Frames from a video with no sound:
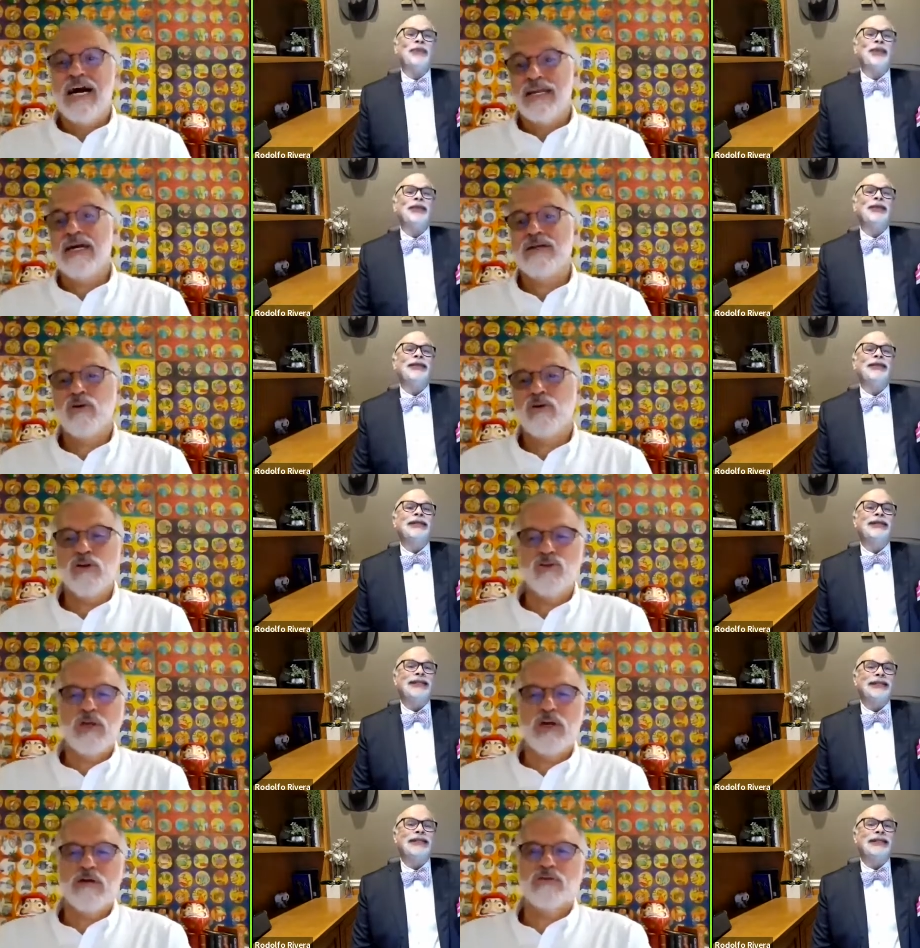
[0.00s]
Speaker 1: and, and go
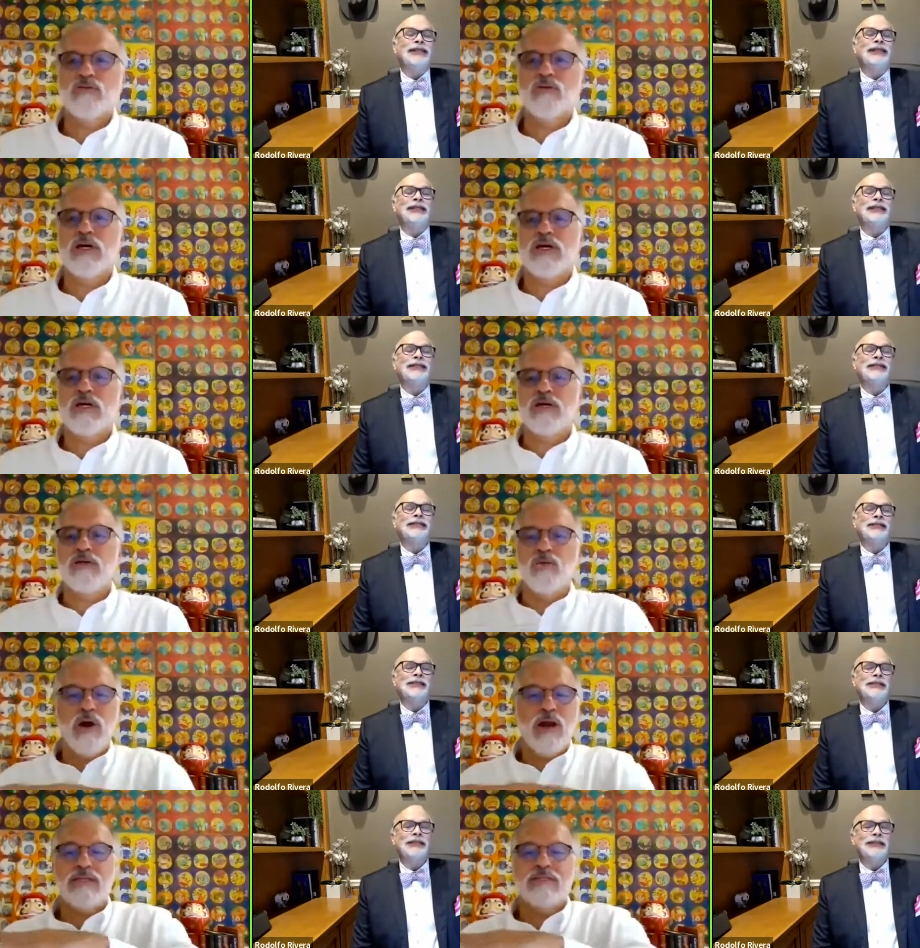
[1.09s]
to the to the
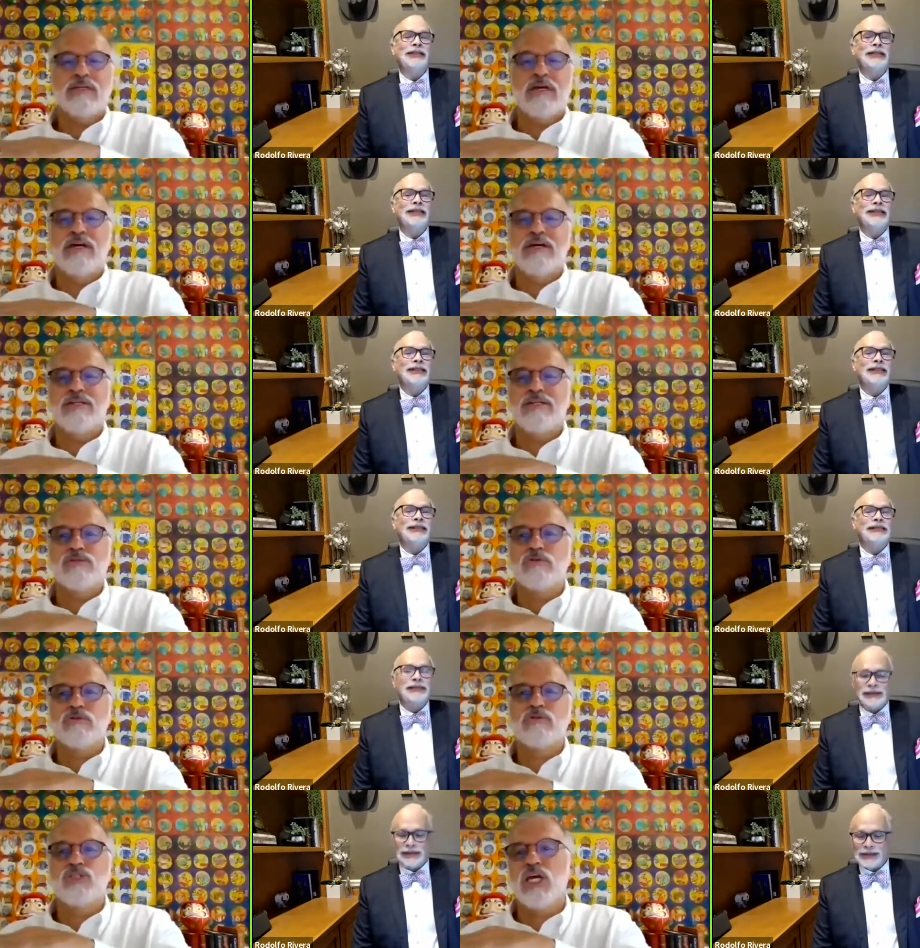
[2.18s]
weight uh,
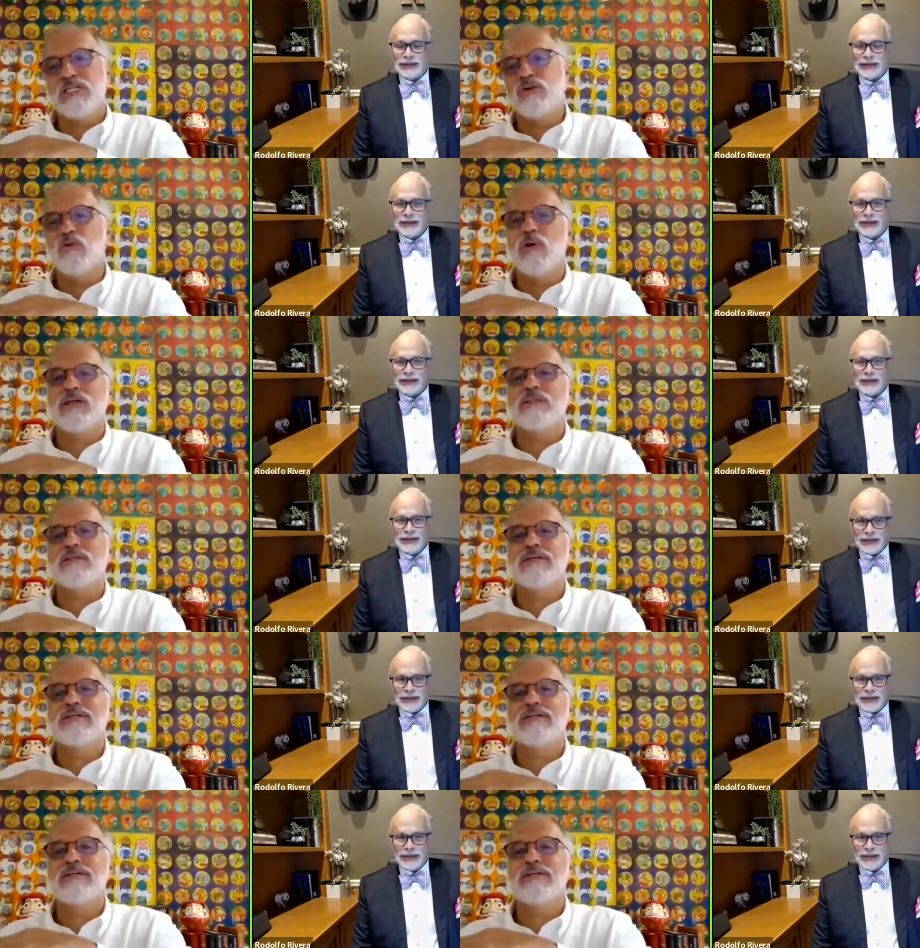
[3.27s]
to, to check your weight.